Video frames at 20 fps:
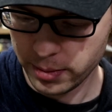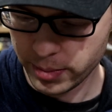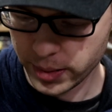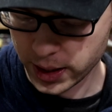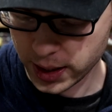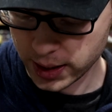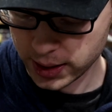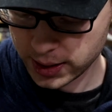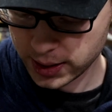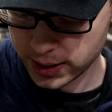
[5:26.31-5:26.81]

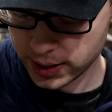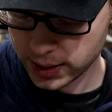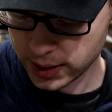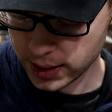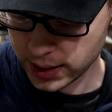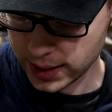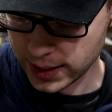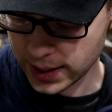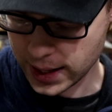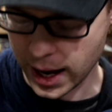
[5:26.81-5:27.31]
but
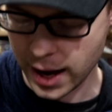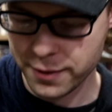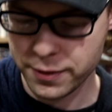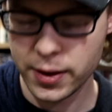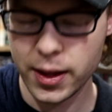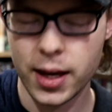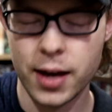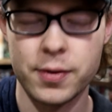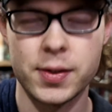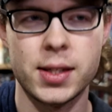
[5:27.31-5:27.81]
I
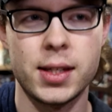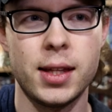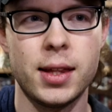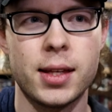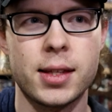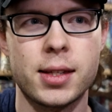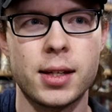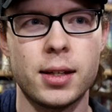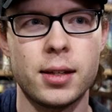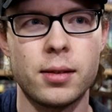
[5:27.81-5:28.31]
feel like I've seen
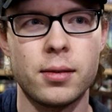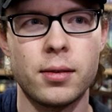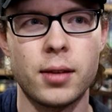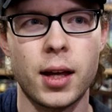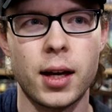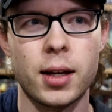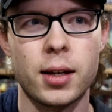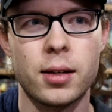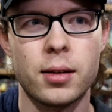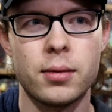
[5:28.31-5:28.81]
this in
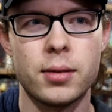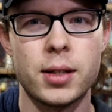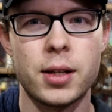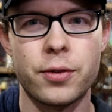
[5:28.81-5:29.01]
like